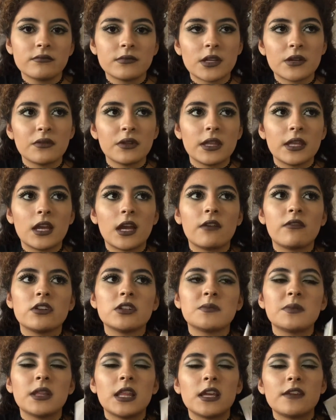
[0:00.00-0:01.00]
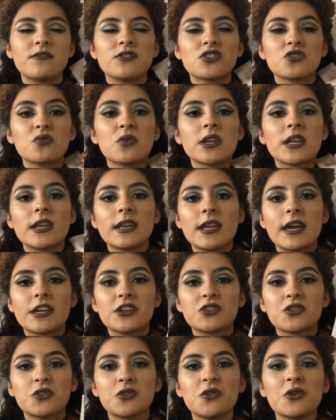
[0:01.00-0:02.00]
not really coverage, but like if you just want a
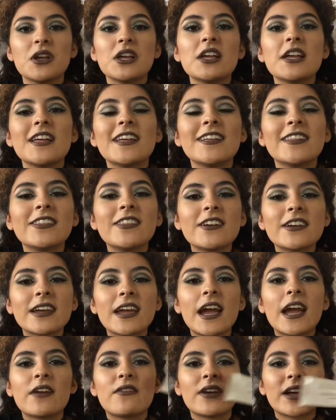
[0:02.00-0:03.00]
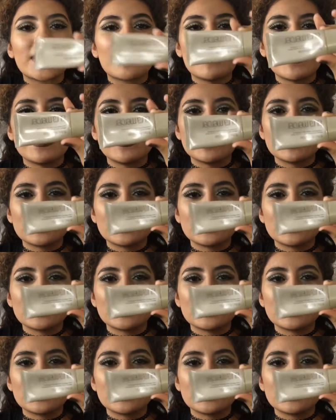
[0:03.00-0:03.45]
natural look, I recommend